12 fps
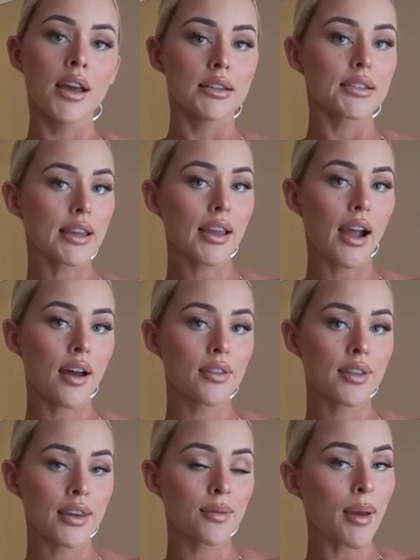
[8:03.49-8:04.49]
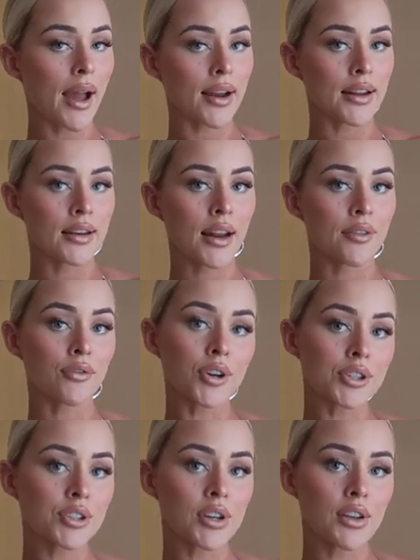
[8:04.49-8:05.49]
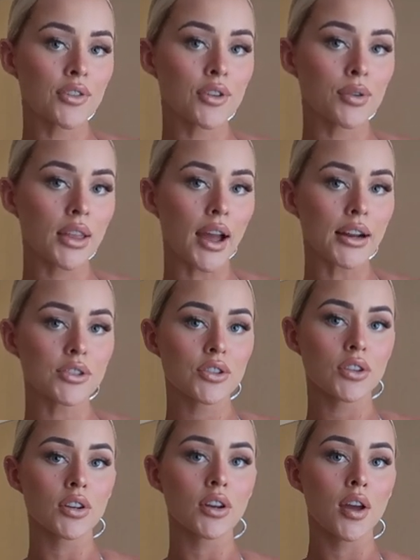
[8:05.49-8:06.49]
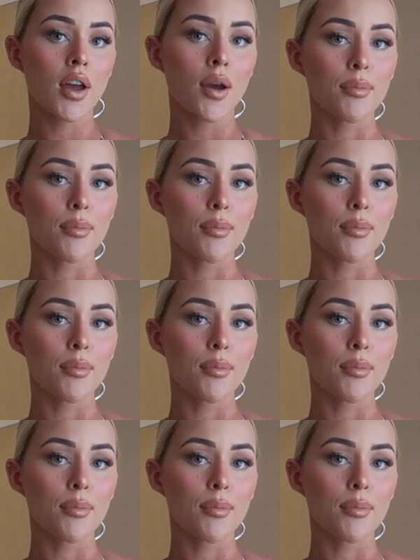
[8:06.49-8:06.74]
take out the padding and ruche it if you would like to.